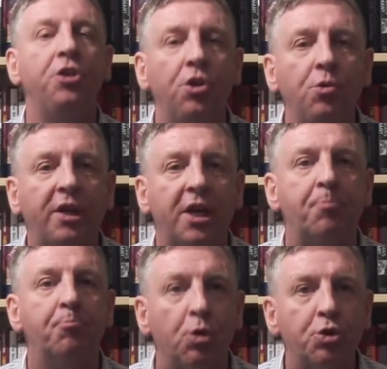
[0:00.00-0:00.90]

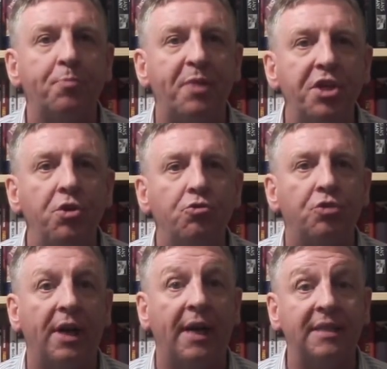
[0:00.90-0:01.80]
UKIP must be
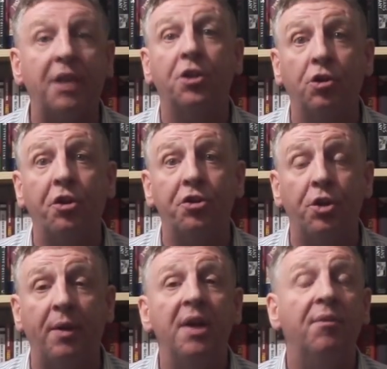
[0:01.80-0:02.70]
neutralised and they're going to
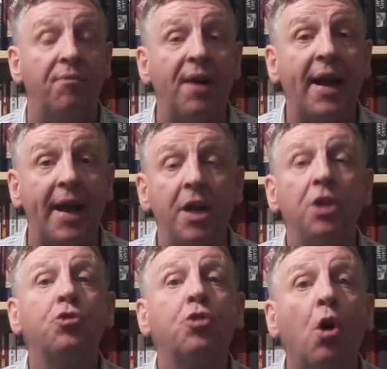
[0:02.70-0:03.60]
do it via
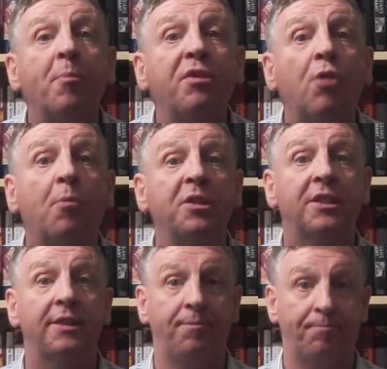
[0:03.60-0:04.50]
Tommy
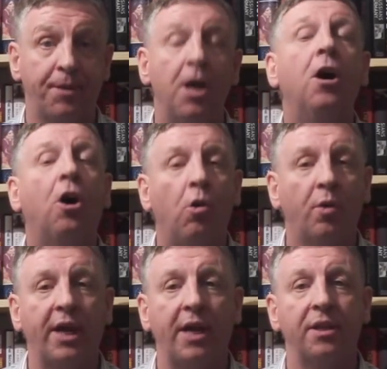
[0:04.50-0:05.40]
Robinson.
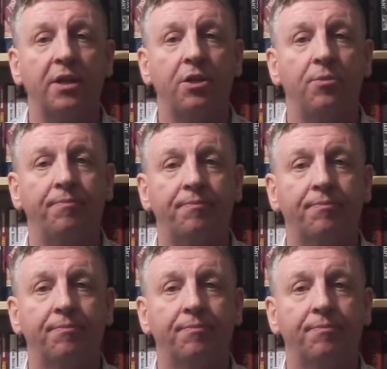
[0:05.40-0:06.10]
Okay, thank you.